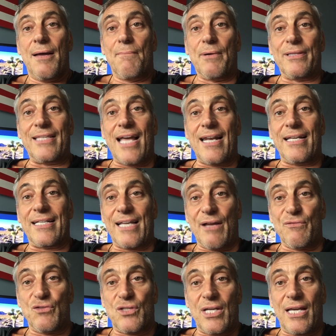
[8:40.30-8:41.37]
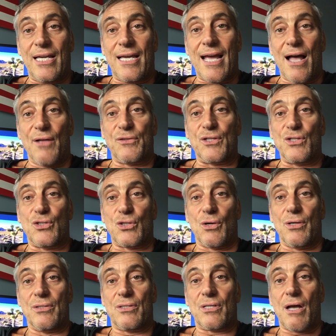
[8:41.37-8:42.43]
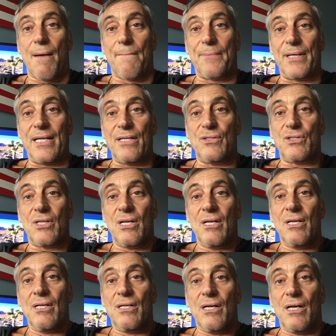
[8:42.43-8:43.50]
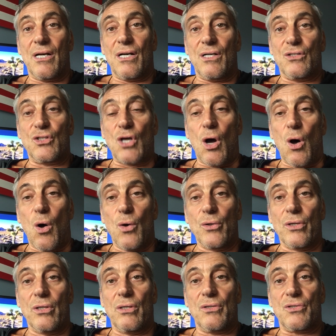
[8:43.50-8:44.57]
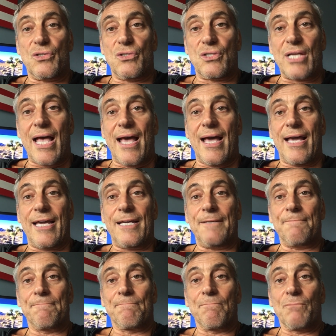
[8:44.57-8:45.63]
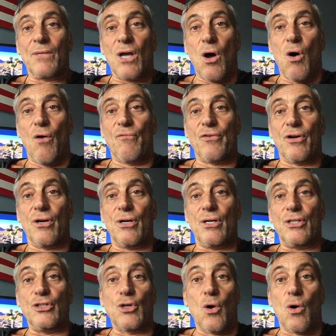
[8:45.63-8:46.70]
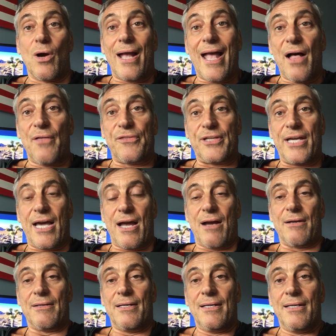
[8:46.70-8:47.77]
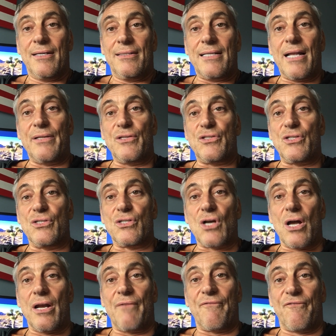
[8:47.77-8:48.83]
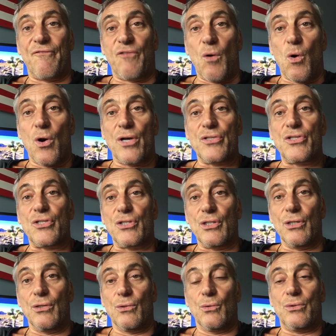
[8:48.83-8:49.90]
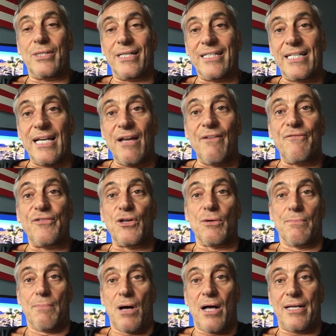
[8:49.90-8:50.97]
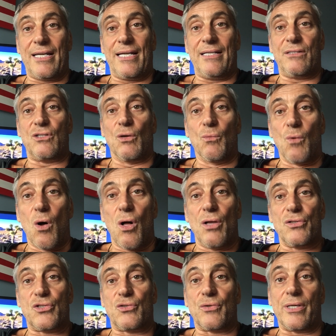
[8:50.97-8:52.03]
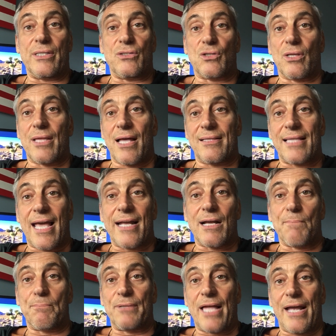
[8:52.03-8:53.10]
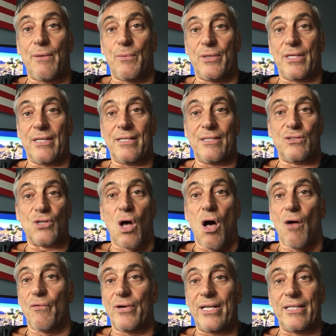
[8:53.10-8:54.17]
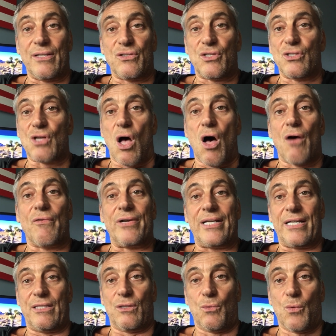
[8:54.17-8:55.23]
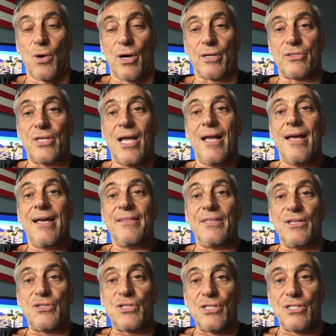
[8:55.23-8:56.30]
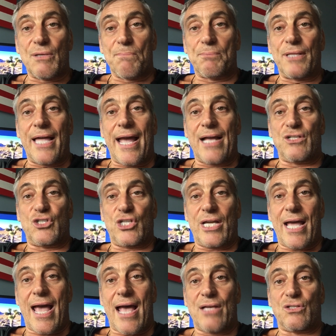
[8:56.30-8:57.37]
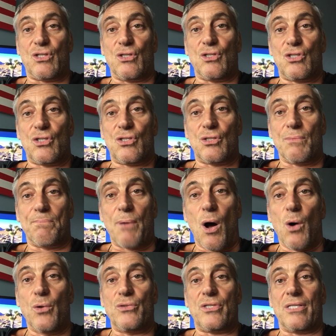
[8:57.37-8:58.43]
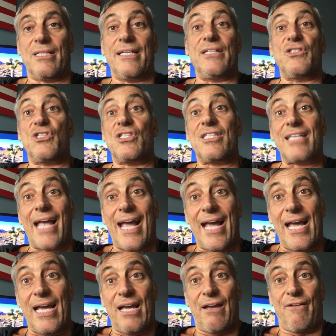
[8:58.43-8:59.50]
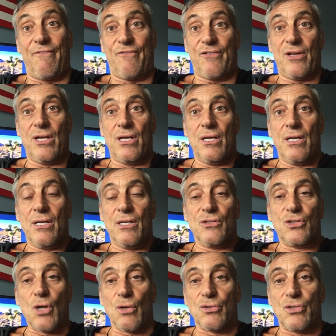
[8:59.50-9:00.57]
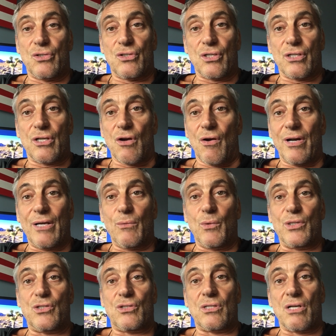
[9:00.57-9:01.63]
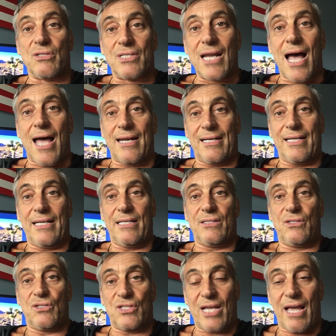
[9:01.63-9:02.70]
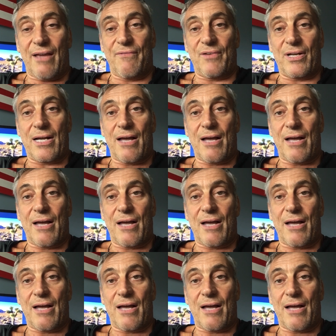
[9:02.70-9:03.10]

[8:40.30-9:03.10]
But then it gives the health insurance companies total say over your health care. Now, this is going to force you to give your money to Wall Street so that they could play with it. This is already in the works. This is a plan she has to supposedly save Social Security, which does not need saving.